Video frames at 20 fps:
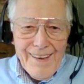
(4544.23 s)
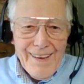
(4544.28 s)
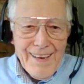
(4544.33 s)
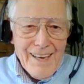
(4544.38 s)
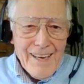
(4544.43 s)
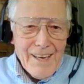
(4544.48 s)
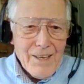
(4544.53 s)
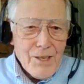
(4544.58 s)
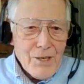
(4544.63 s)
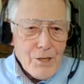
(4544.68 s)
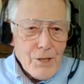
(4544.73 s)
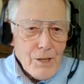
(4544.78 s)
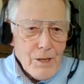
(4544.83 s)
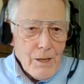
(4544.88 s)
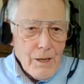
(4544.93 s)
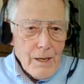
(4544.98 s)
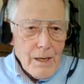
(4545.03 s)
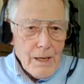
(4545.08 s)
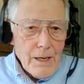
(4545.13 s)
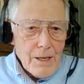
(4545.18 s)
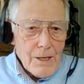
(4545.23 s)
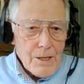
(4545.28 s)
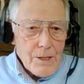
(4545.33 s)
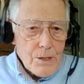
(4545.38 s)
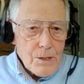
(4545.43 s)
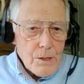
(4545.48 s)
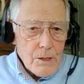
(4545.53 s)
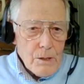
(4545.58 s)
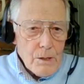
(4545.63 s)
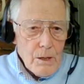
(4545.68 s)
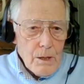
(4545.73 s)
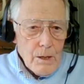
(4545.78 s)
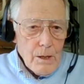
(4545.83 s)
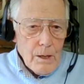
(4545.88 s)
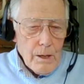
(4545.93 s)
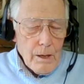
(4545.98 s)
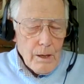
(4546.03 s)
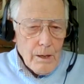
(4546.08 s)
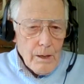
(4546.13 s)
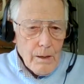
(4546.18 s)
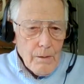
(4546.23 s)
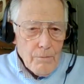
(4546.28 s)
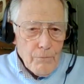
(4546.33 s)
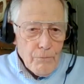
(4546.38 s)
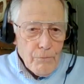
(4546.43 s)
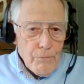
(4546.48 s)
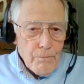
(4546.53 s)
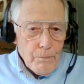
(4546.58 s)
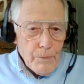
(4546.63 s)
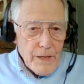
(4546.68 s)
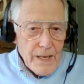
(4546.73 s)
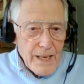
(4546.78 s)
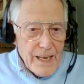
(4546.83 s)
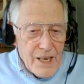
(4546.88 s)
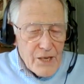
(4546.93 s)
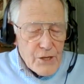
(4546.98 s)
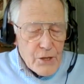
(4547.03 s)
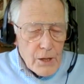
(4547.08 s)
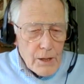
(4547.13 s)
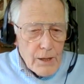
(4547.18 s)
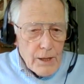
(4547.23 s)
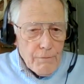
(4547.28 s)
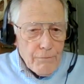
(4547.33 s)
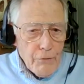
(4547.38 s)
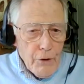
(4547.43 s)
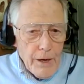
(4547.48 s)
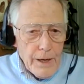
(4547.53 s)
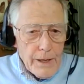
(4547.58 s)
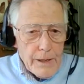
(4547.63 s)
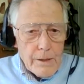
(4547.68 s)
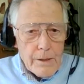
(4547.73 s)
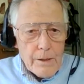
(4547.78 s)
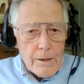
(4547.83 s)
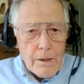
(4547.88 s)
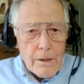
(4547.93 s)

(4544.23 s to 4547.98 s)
It is easily frightened.